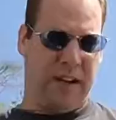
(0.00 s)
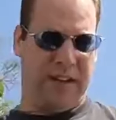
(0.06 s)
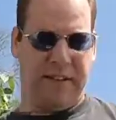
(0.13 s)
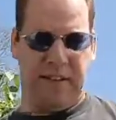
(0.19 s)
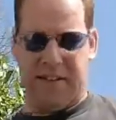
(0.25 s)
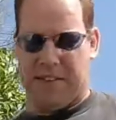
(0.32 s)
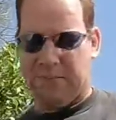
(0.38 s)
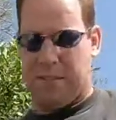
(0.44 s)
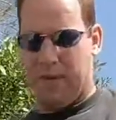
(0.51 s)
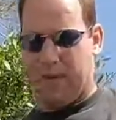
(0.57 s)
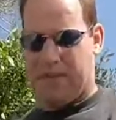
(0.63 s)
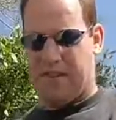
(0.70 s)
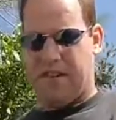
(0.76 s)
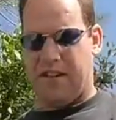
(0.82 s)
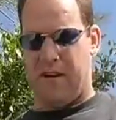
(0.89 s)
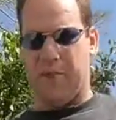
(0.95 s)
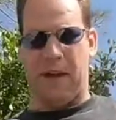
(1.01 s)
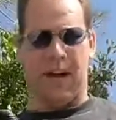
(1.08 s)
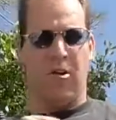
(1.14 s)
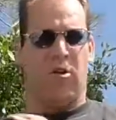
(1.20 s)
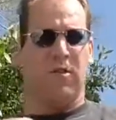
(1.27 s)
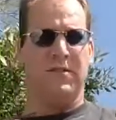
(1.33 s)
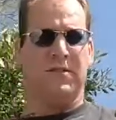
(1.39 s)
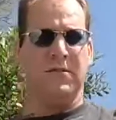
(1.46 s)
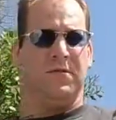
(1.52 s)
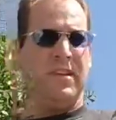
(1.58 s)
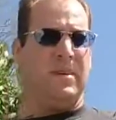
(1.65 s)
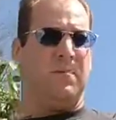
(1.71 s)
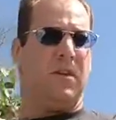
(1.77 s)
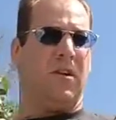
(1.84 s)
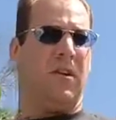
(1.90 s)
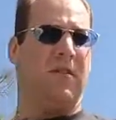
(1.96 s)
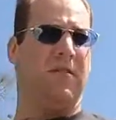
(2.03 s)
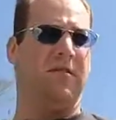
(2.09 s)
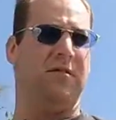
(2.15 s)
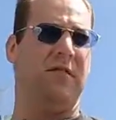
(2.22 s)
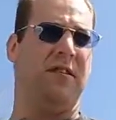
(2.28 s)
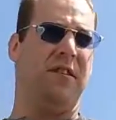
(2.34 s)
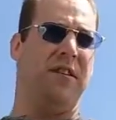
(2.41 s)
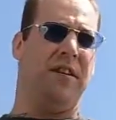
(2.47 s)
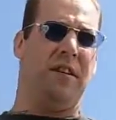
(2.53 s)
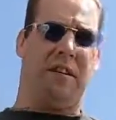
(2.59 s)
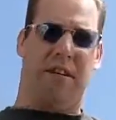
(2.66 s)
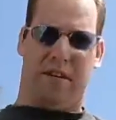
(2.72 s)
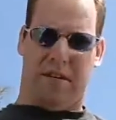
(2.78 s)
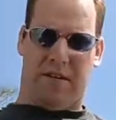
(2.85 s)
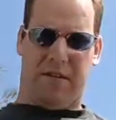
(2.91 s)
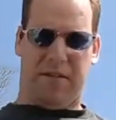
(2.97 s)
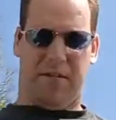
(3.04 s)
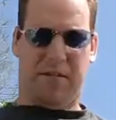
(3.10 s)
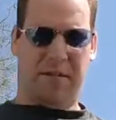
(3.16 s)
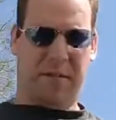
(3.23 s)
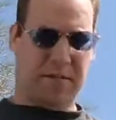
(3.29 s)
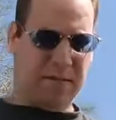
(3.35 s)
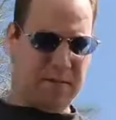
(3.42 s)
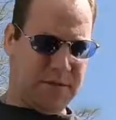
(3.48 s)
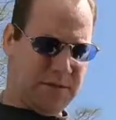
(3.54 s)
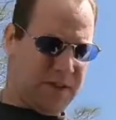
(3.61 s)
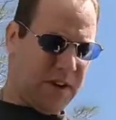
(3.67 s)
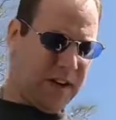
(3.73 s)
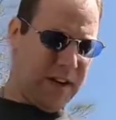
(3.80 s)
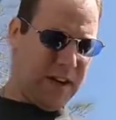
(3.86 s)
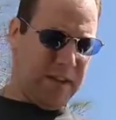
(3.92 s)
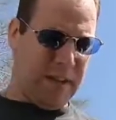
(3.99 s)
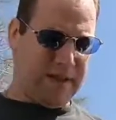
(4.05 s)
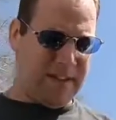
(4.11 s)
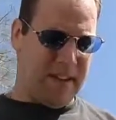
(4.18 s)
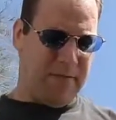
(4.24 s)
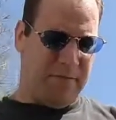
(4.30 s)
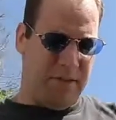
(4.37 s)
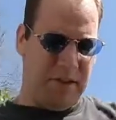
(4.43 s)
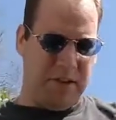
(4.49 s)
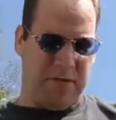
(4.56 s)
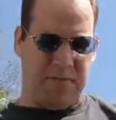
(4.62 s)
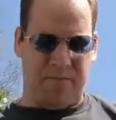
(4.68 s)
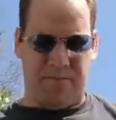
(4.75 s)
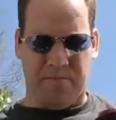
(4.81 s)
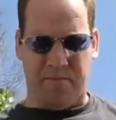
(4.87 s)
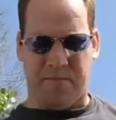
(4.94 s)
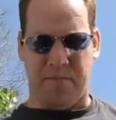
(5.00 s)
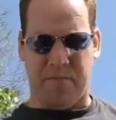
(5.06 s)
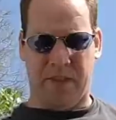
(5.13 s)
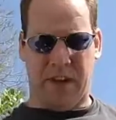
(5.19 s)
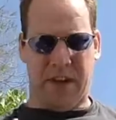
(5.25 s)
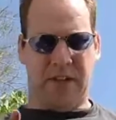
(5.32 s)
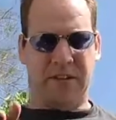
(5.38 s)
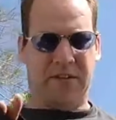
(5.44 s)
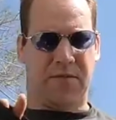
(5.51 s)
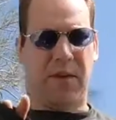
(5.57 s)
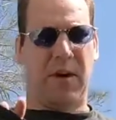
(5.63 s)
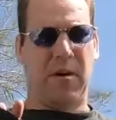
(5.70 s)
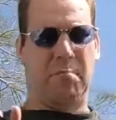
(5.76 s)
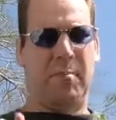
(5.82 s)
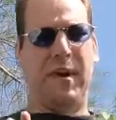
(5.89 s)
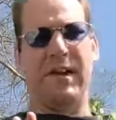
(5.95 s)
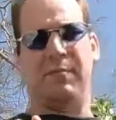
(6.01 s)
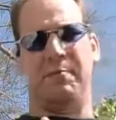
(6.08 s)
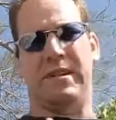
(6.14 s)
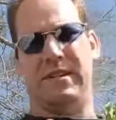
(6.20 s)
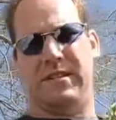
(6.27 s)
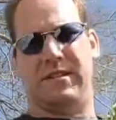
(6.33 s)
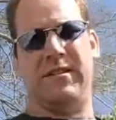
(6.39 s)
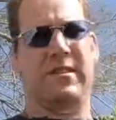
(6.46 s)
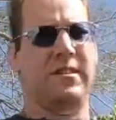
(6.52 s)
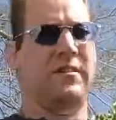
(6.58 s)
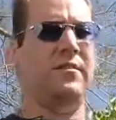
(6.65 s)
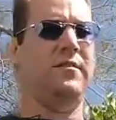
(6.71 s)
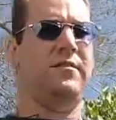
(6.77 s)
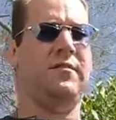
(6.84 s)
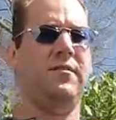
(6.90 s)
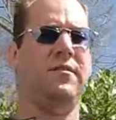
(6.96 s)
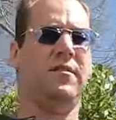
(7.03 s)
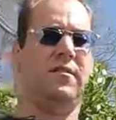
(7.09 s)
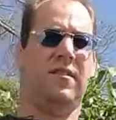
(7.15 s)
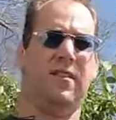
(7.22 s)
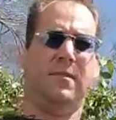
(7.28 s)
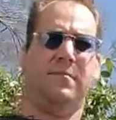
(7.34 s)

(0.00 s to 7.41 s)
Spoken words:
a decent BC. I'm not going too deep, y'all. I'm just trying to get about 10 feet. It's a very big BC. I'm